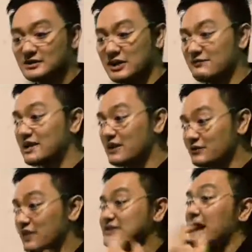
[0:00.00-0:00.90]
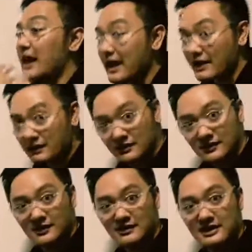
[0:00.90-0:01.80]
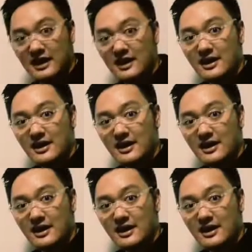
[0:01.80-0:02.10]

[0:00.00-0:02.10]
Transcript: Because even if you exhale,